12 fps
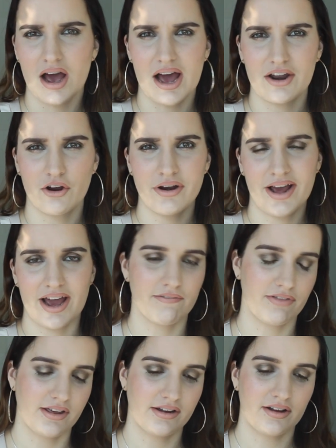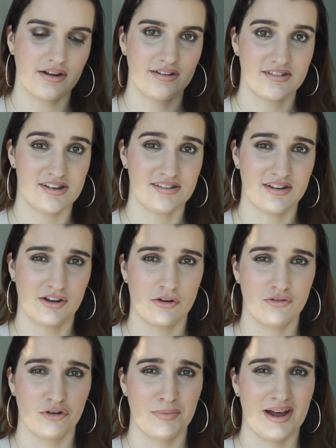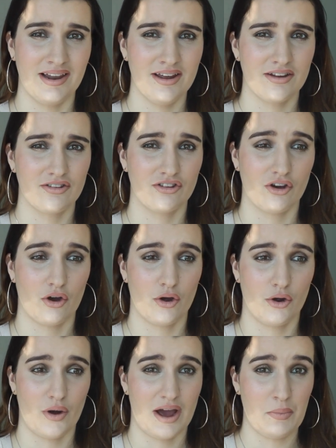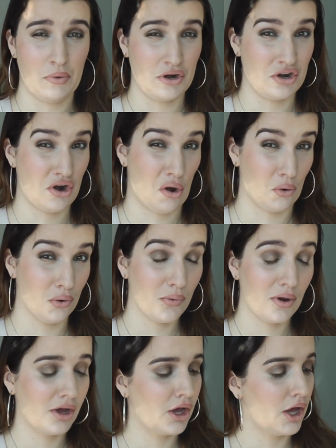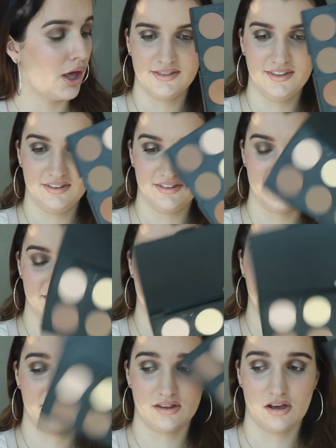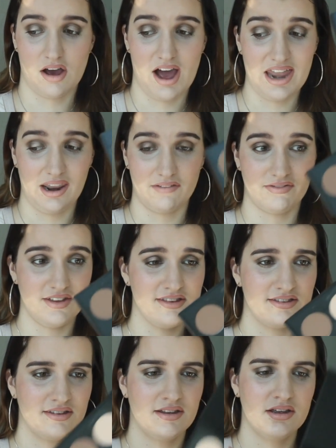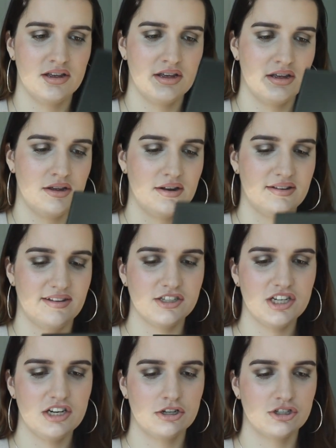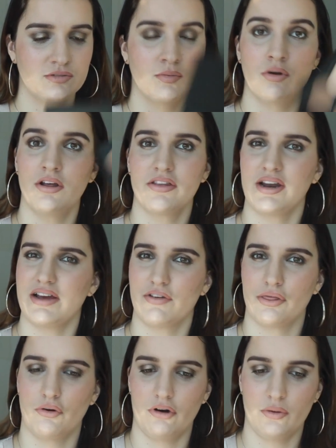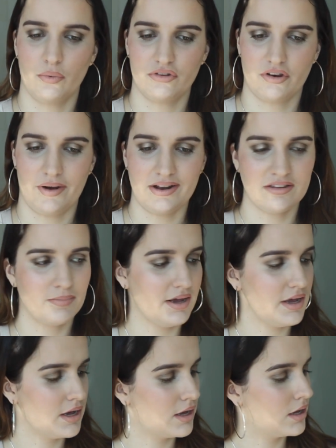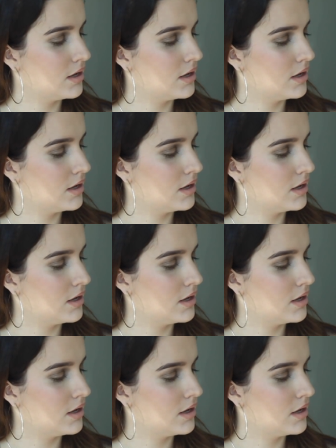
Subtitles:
I don't have the Anastasia contour palette, so I wouldn't know. I love this. It's actually a lot smaller than I ever thought it was going to be.